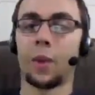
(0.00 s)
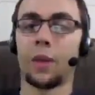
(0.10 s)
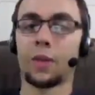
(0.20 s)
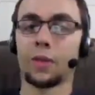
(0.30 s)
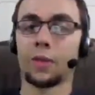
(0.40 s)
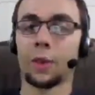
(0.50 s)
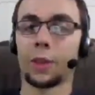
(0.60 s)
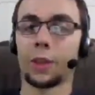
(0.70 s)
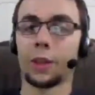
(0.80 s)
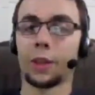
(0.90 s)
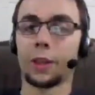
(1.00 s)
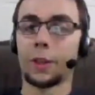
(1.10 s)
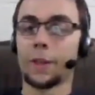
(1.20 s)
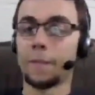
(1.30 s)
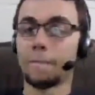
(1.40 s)
of those, unfortunately.
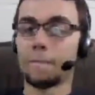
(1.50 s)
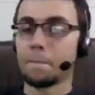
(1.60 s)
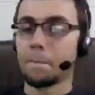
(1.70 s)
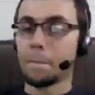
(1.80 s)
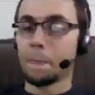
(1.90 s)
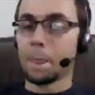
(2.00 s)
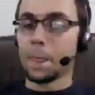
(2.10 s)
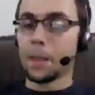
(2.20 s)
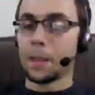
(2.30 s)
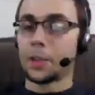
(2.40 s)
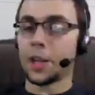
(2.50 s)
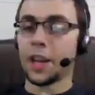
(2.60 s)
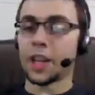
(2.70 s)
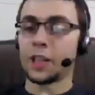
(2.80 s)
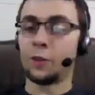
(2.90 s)
Genny
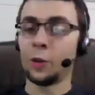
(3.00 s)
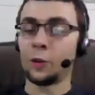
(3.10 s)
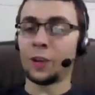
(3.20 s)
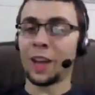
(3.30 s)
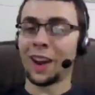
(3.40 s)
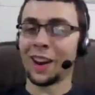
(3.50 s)
has floofy hair!